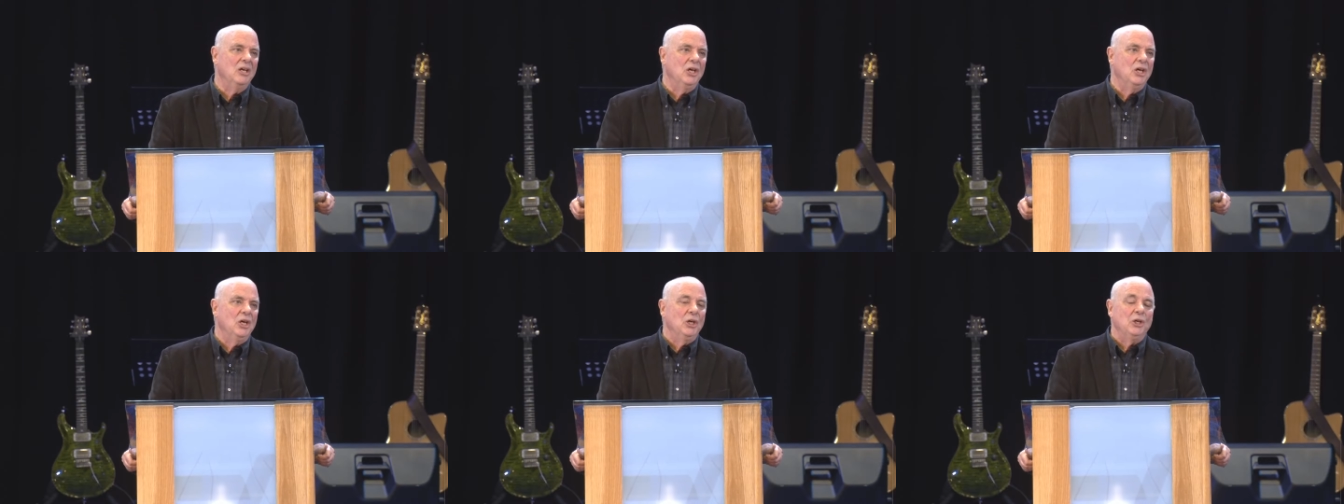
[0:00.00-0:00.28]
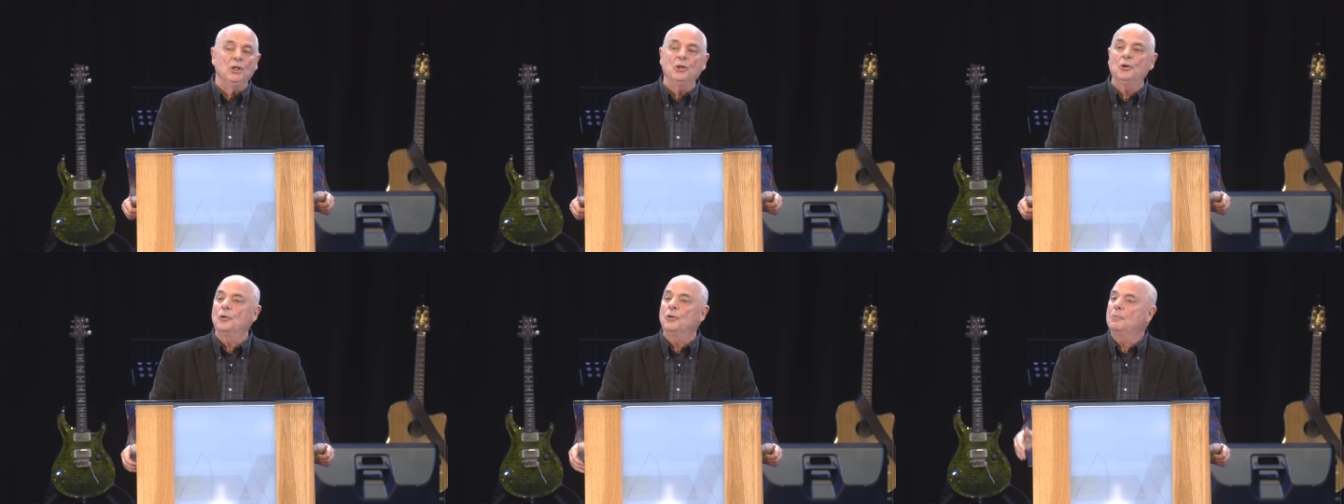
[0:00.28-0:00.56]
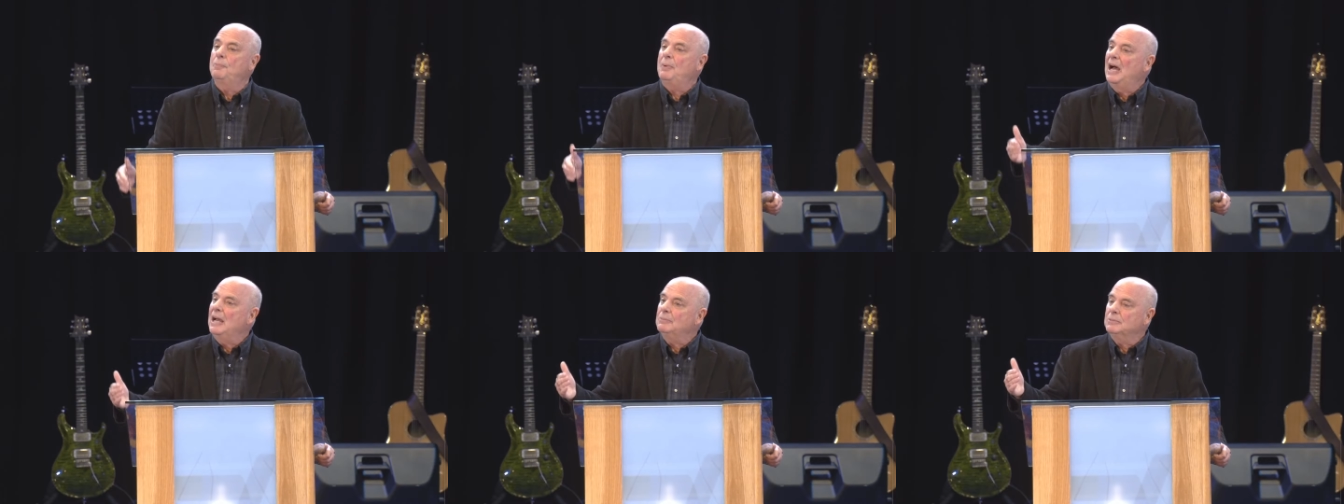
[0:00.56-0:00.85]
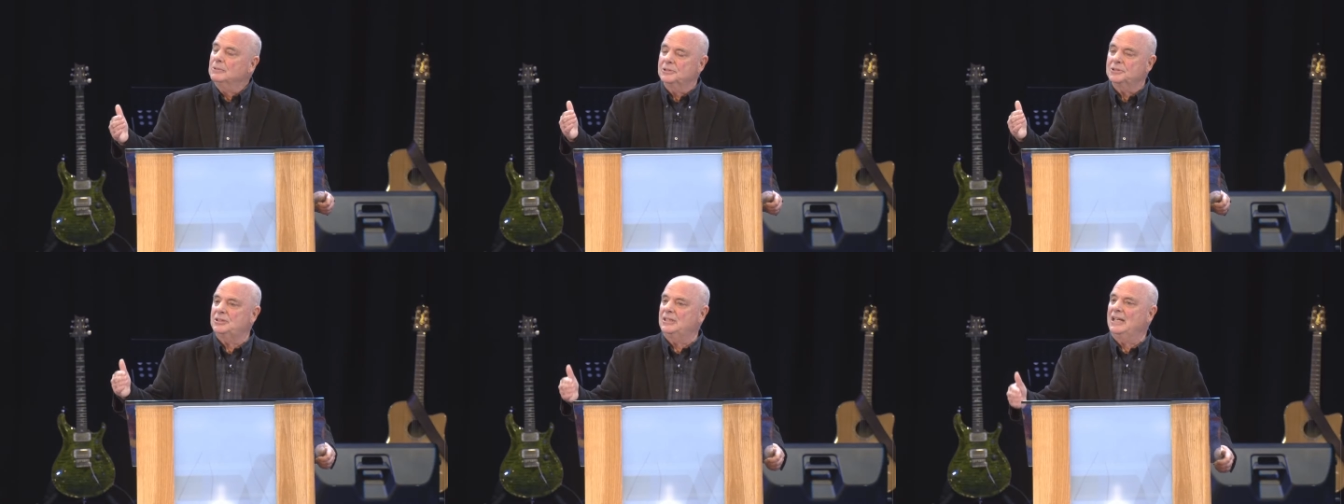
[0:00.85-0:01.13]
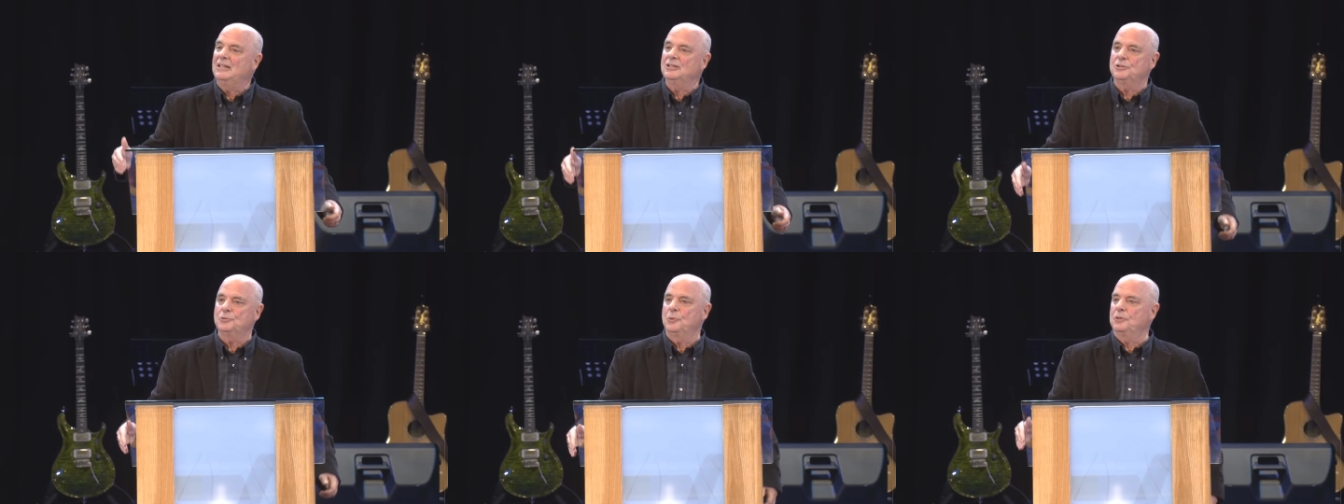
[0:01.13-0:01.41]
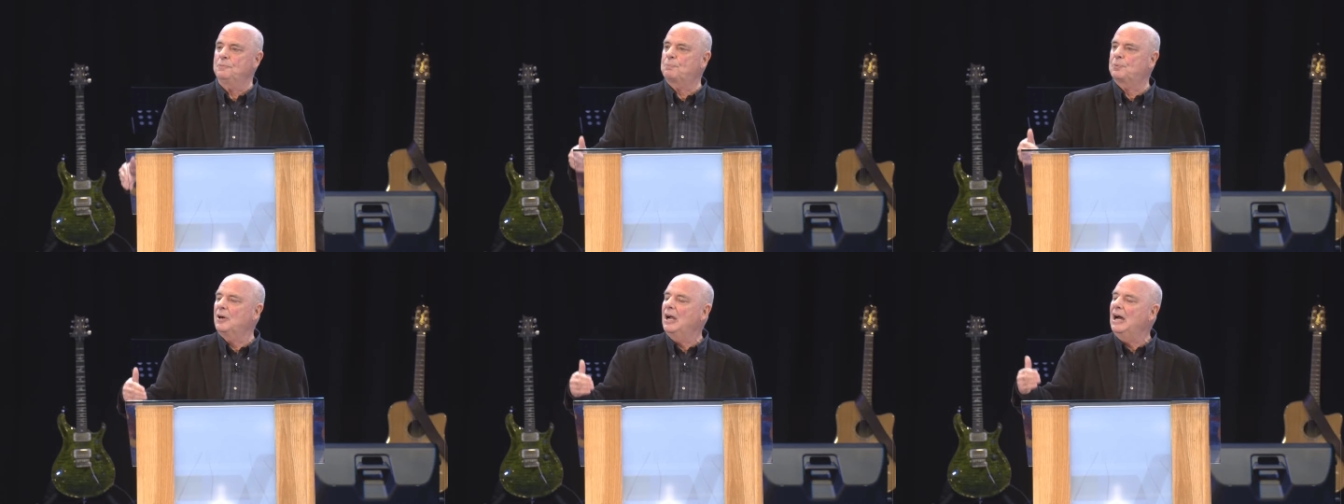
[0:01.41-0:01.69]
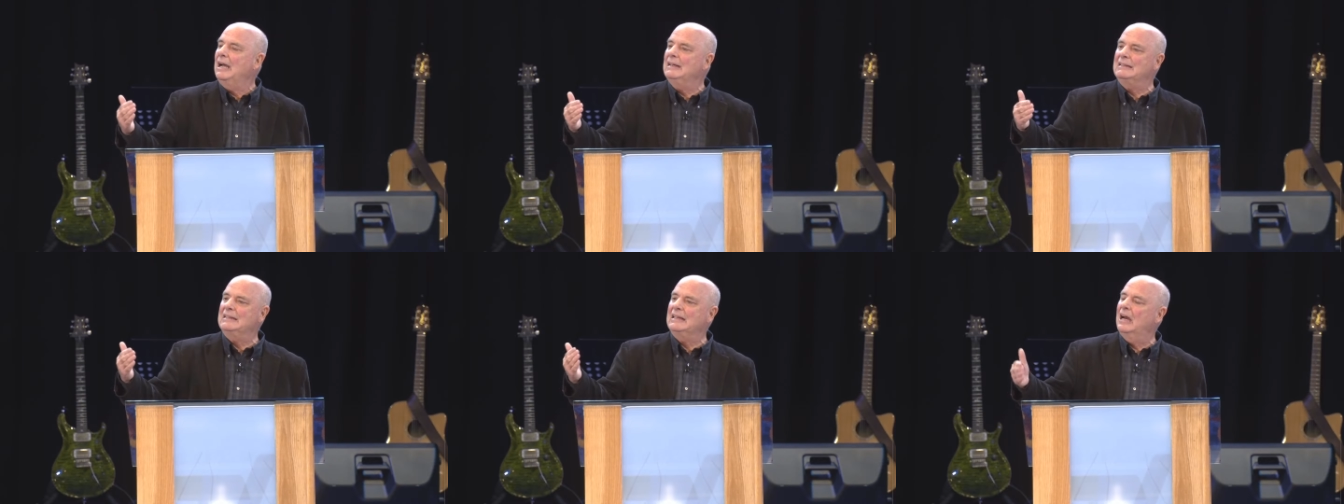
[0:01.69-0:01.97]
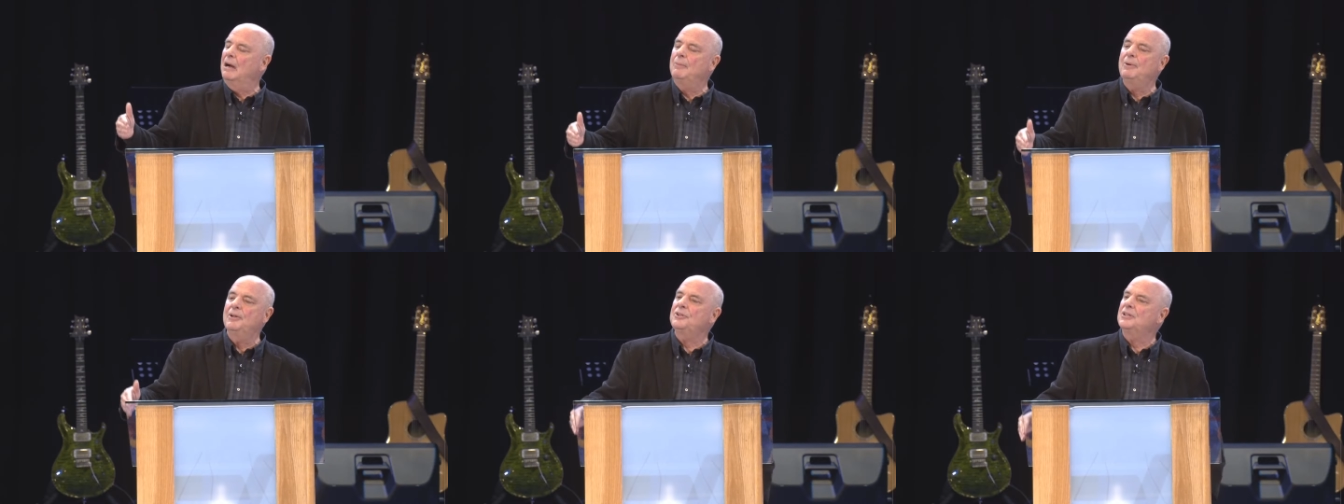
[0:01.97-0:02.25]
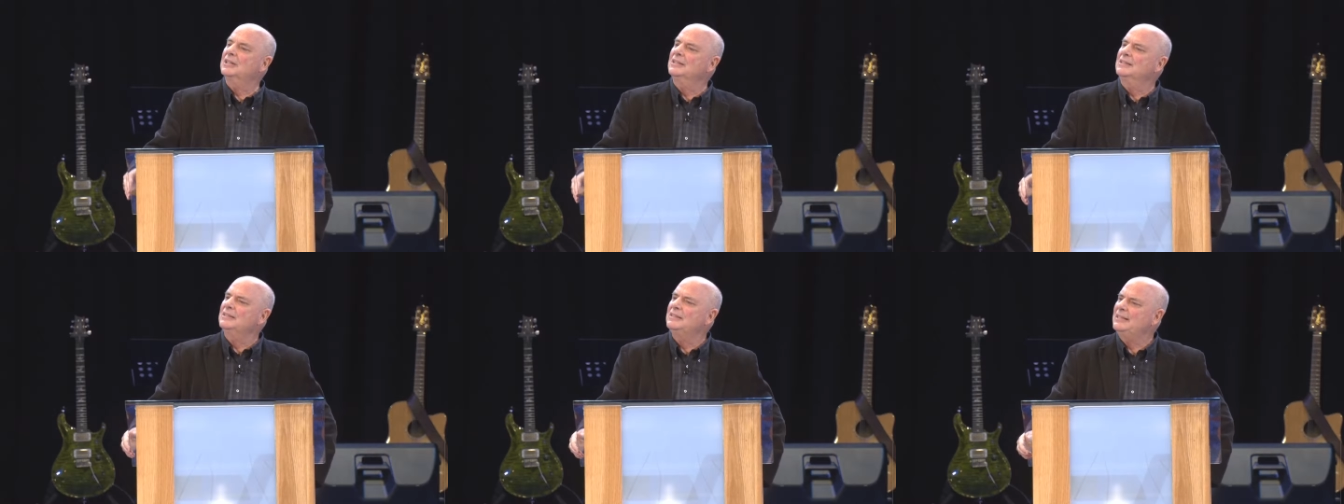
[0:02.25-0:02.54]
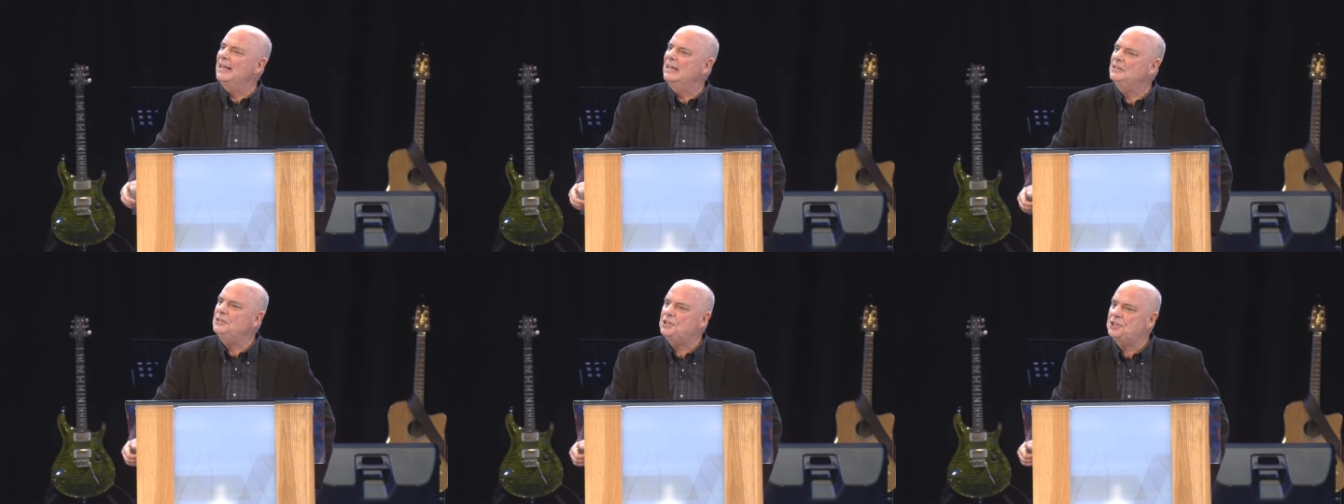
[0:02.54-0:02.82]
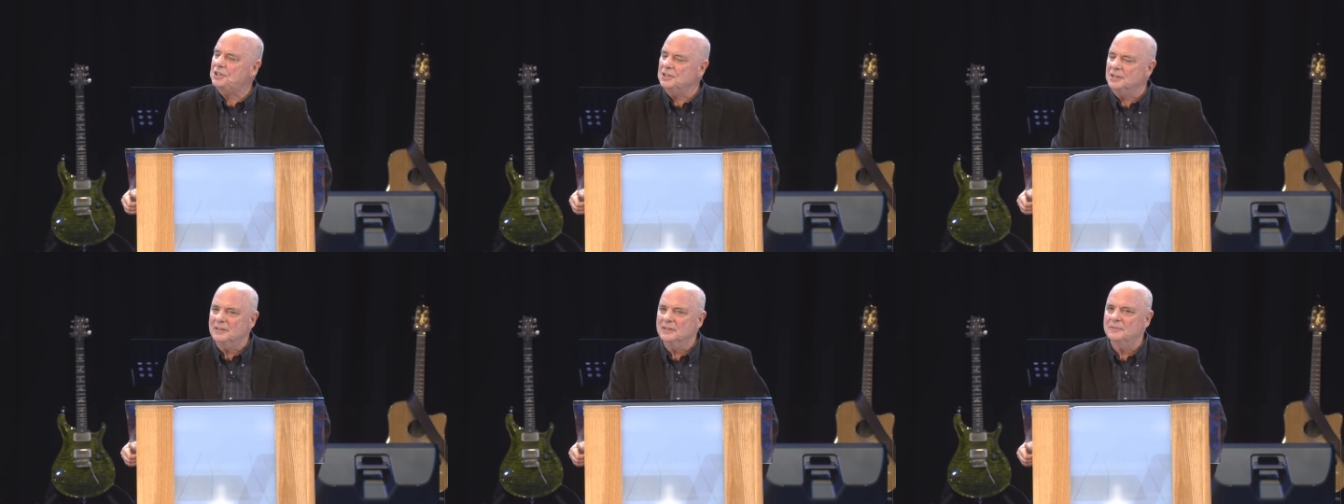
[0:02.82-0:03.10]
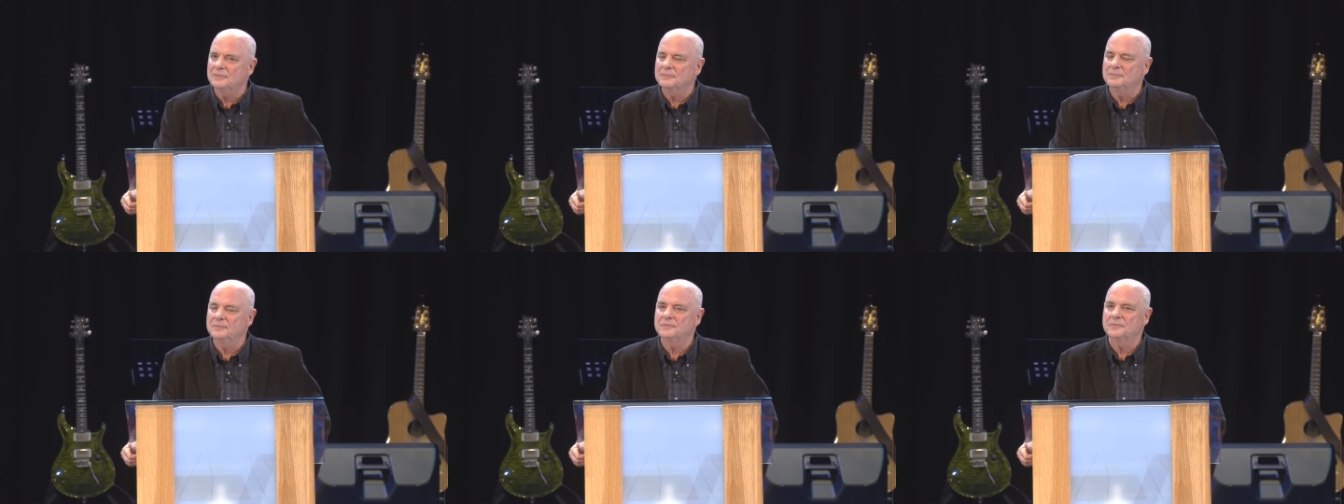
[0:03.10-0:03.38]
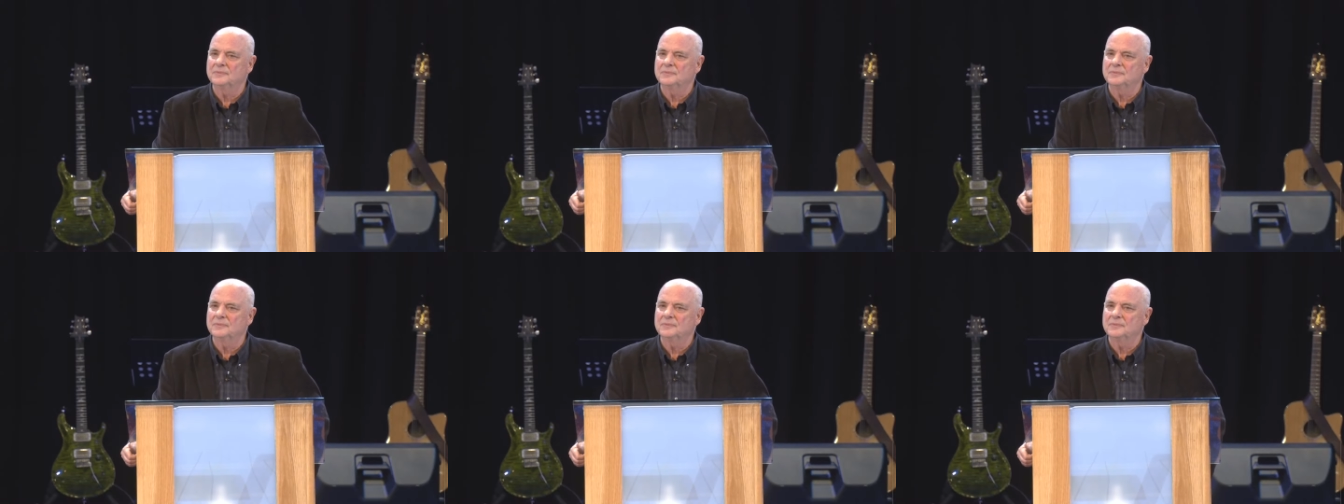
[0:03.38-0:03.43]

You know, the Bible says, with pride cometh contention.